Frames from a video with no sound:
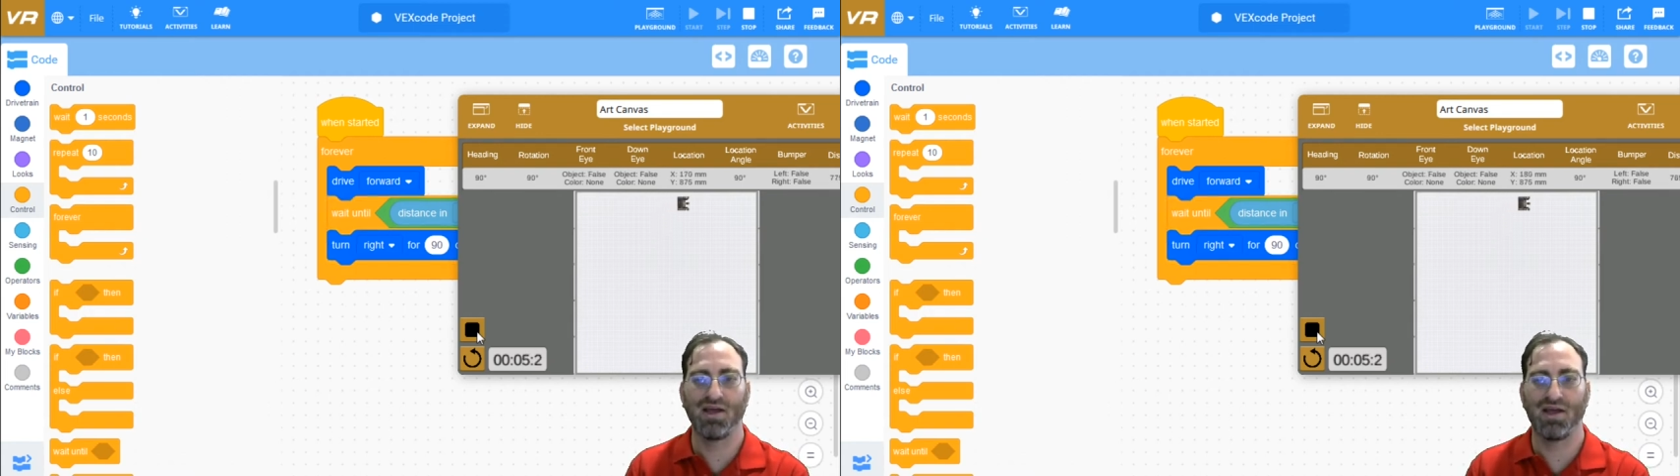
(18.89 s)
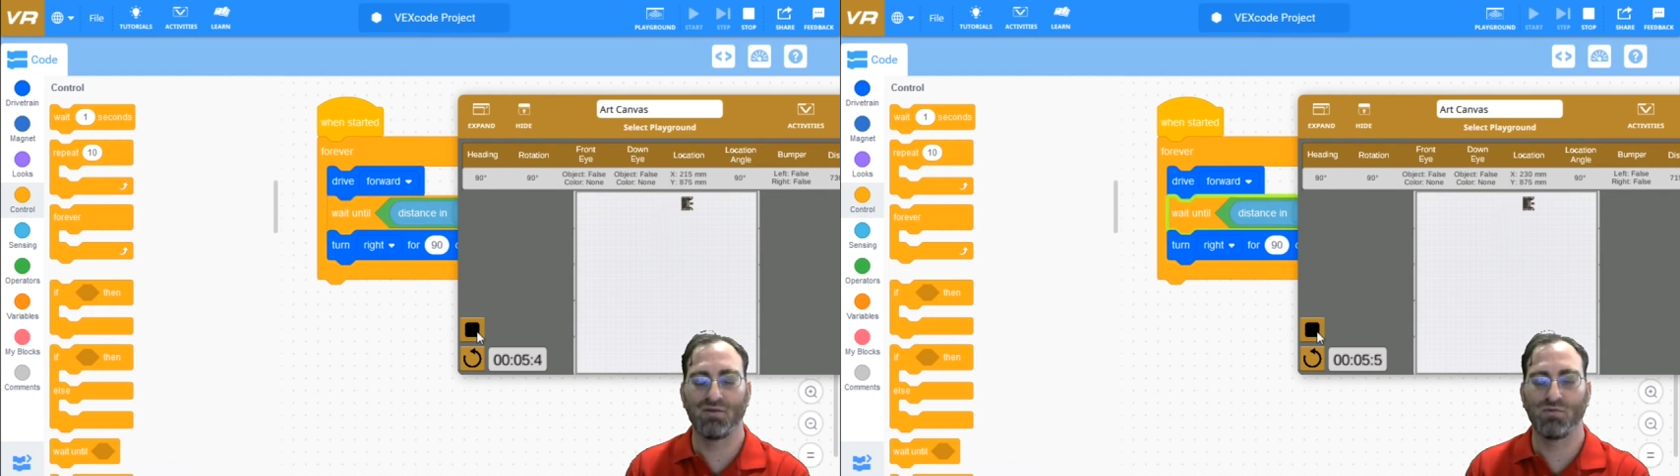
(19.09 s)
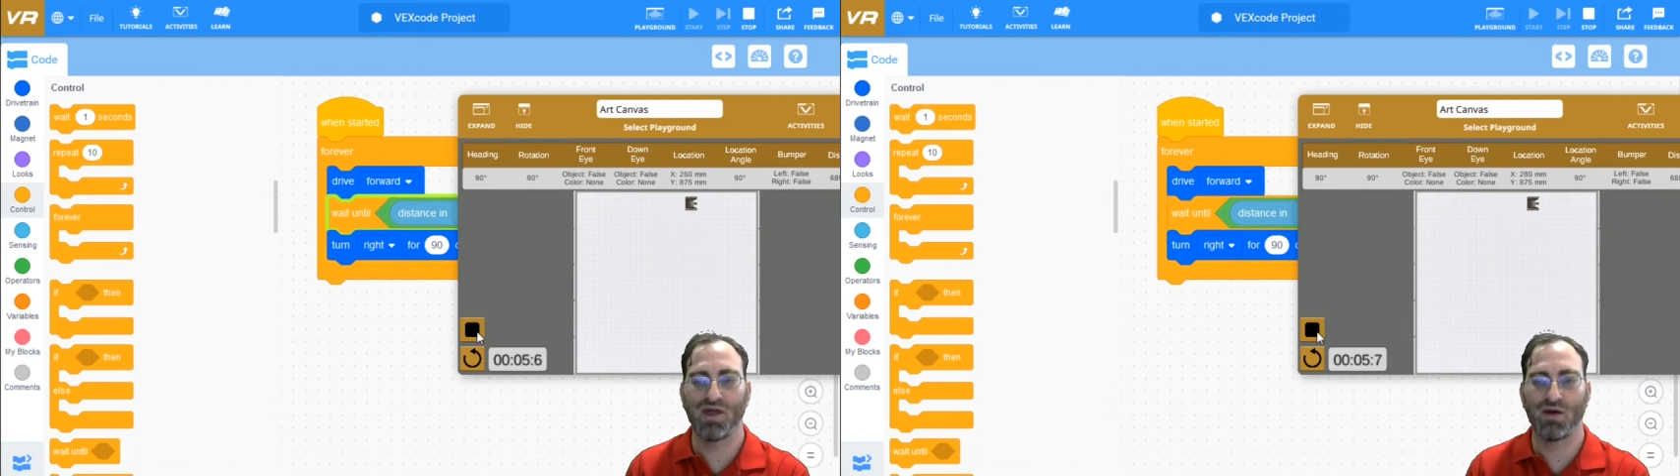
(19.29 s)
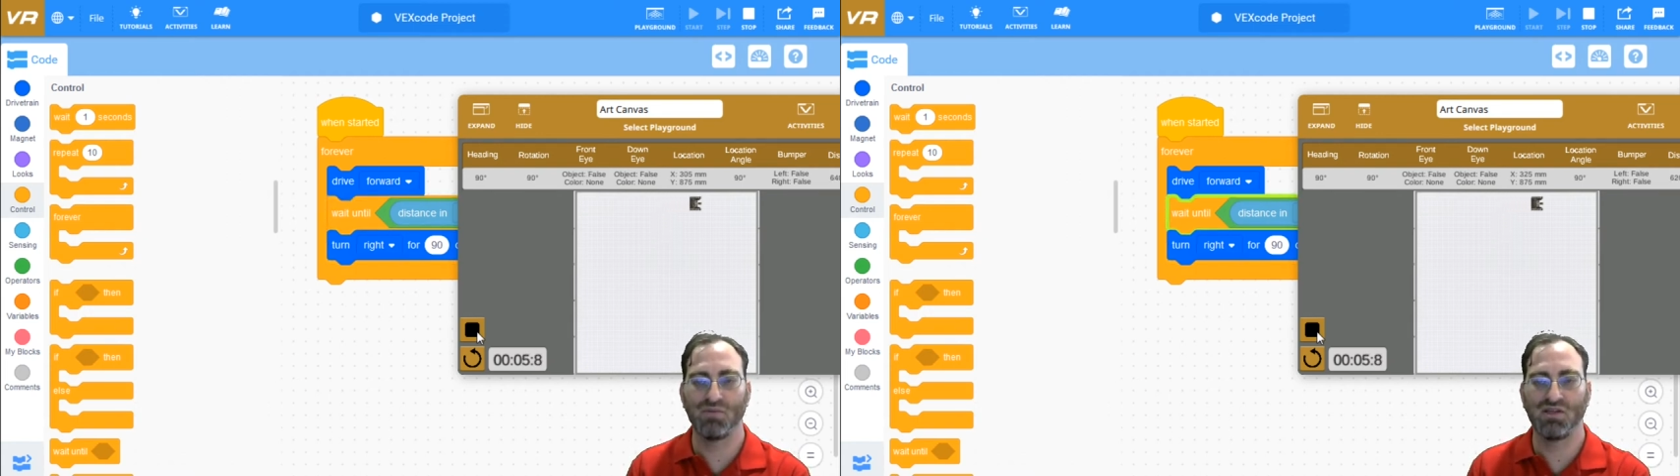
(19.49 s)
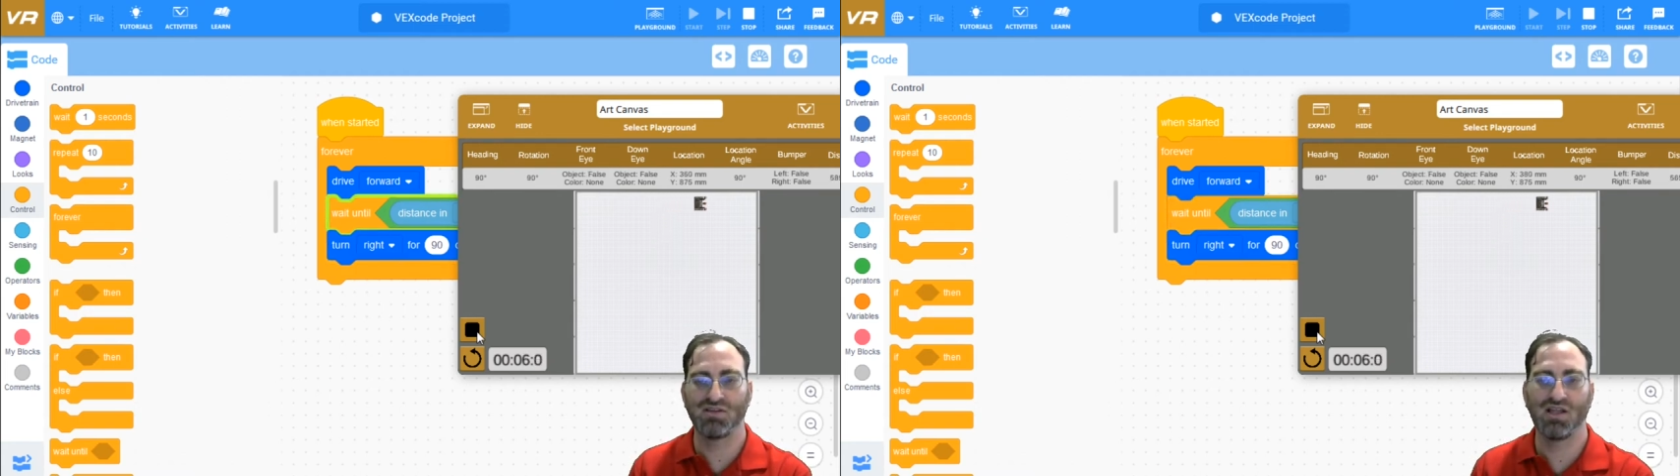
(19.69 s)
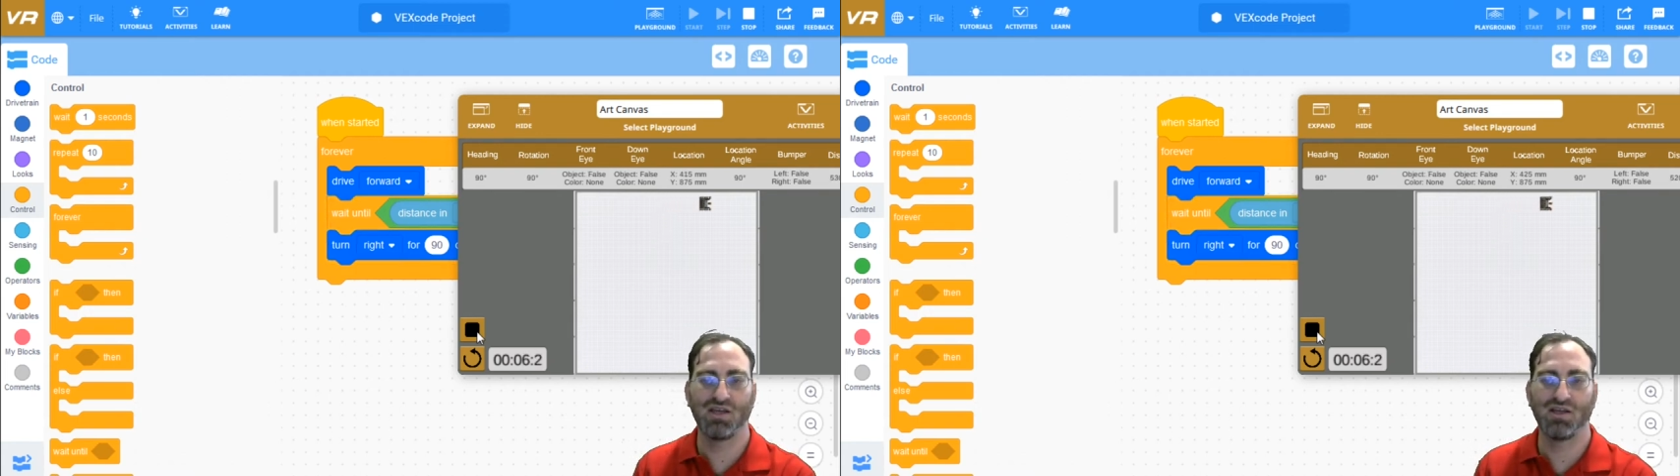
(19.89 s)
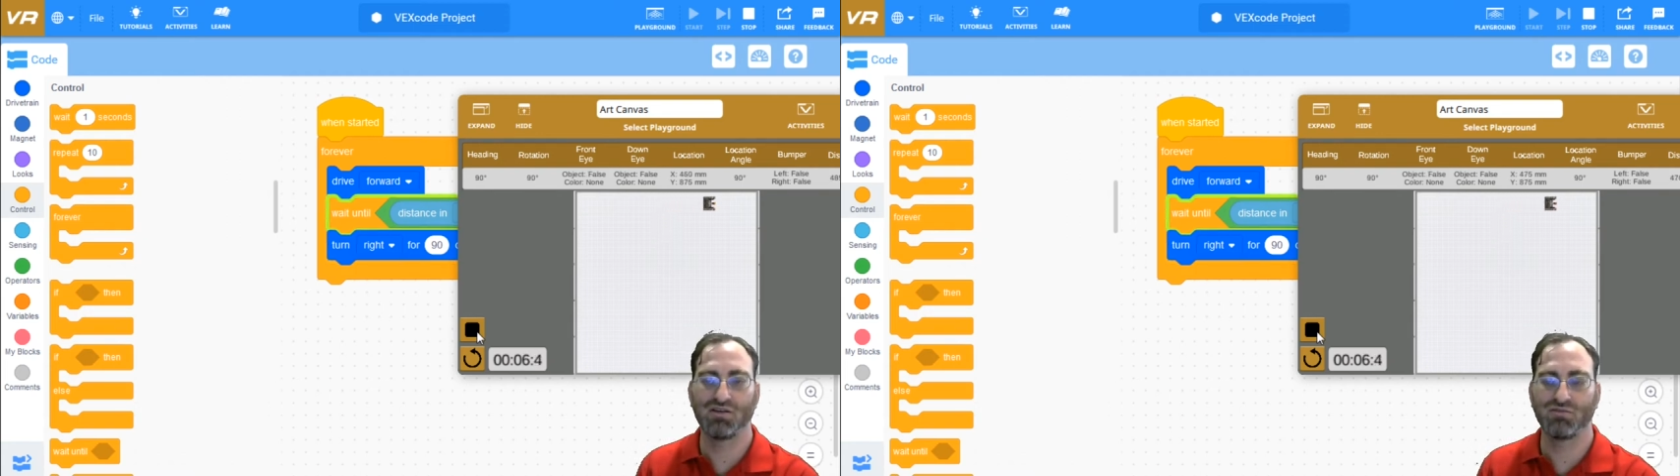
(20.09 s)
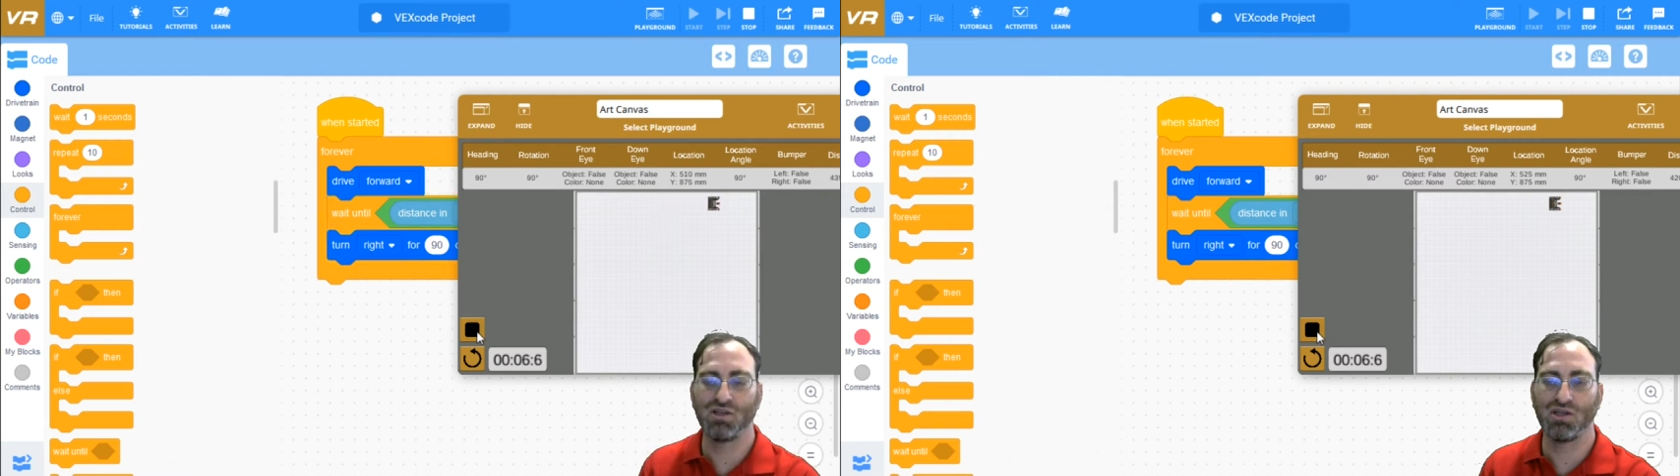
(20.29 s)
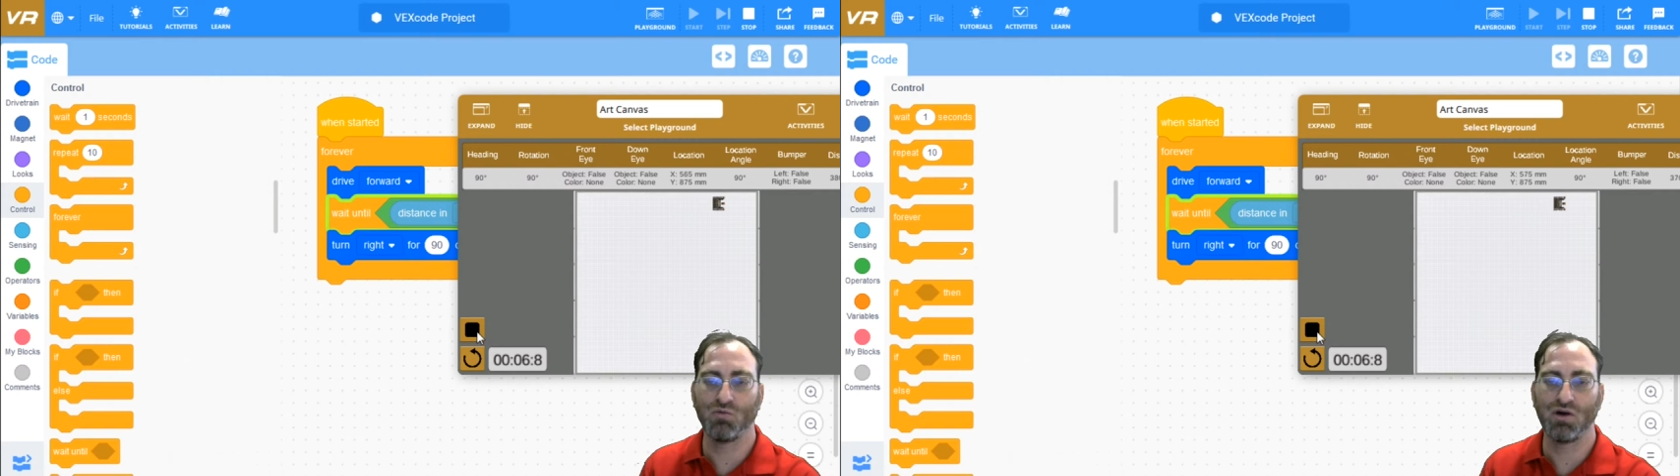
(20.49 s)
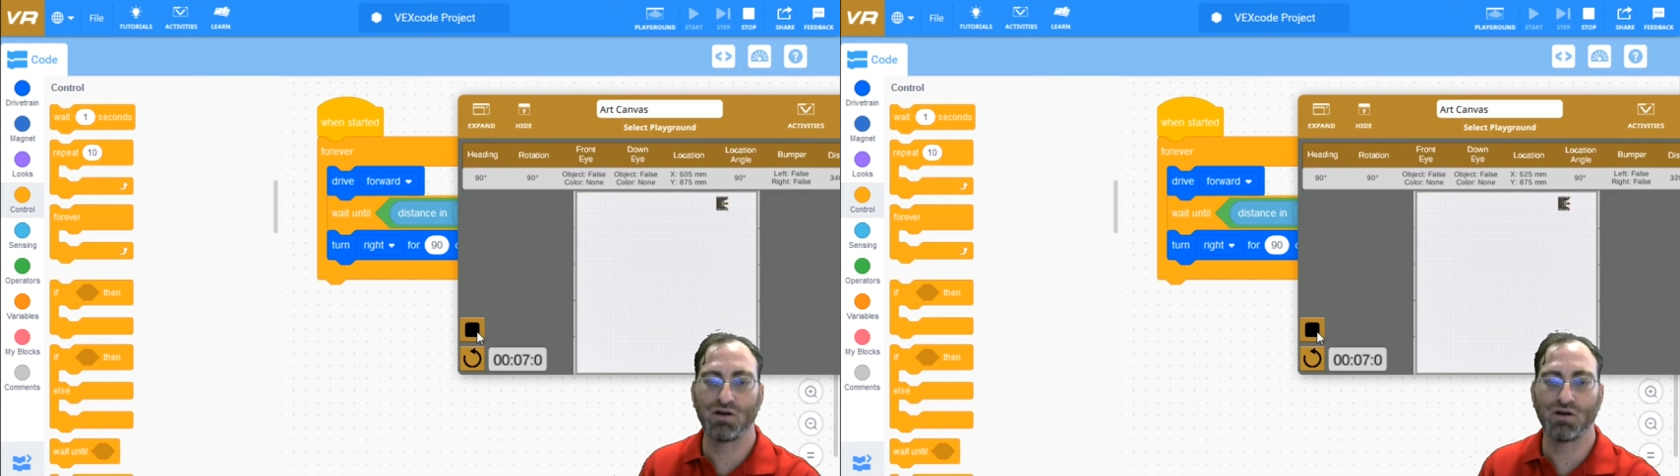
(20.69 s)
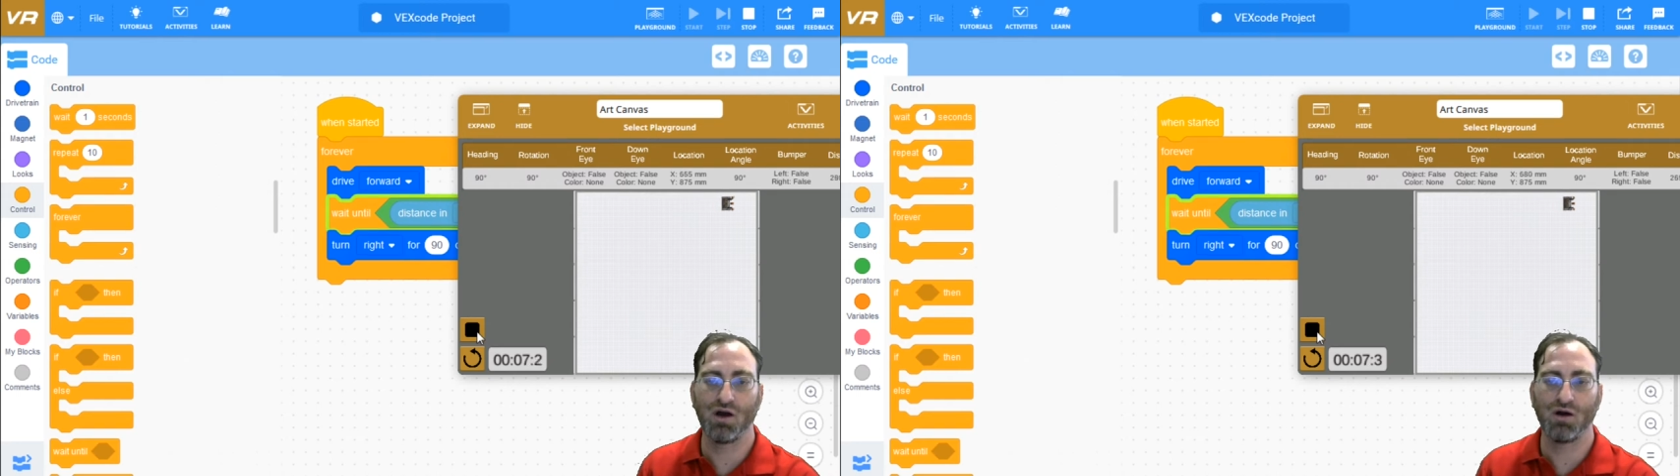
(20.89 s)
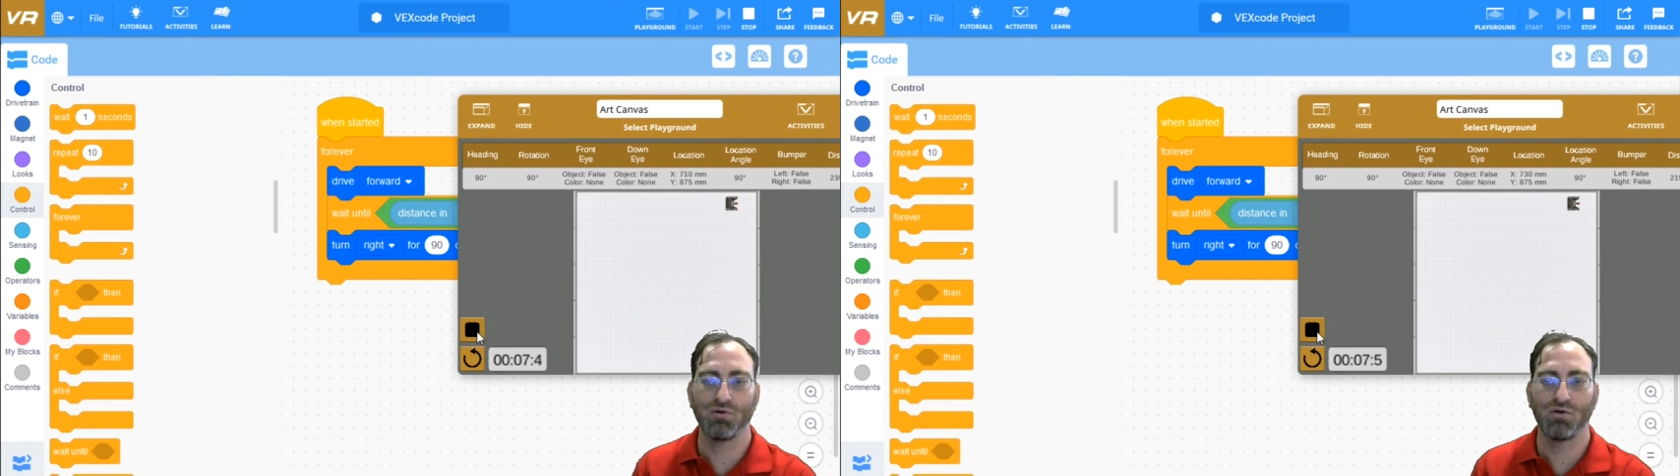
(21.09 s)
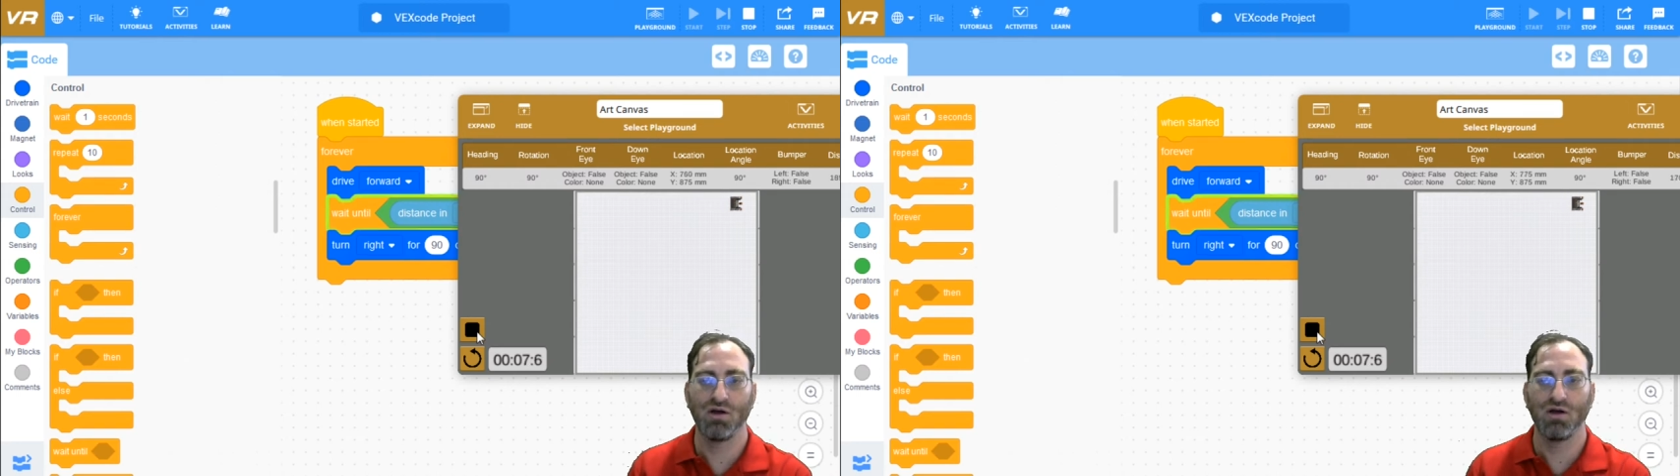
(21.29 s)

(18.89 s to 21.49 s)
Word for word: And without me telling it really where to go,